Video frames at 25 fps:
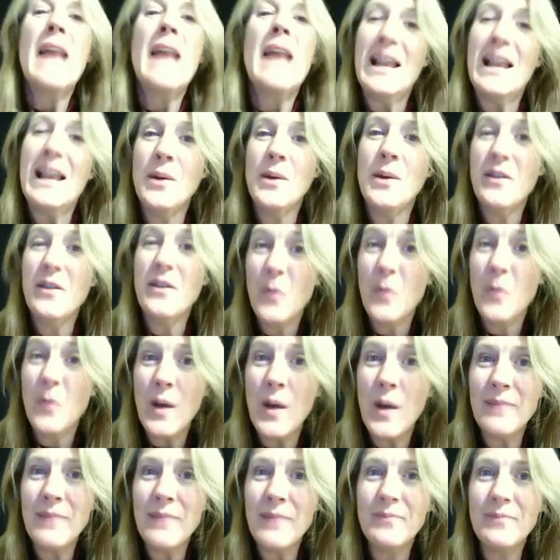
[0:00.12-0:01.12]
Hello
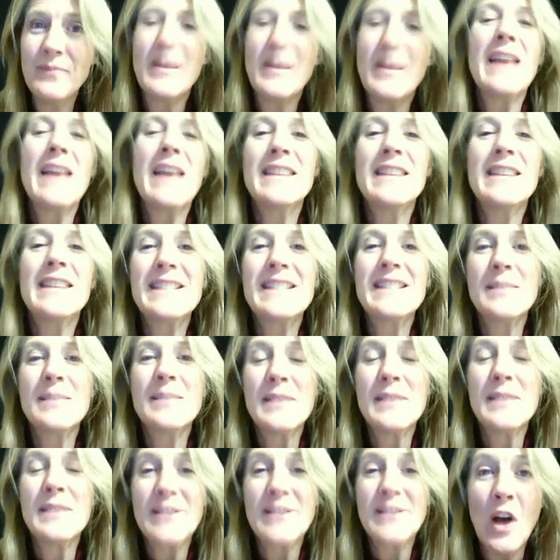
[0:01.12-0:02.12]
everyone, this is Ms.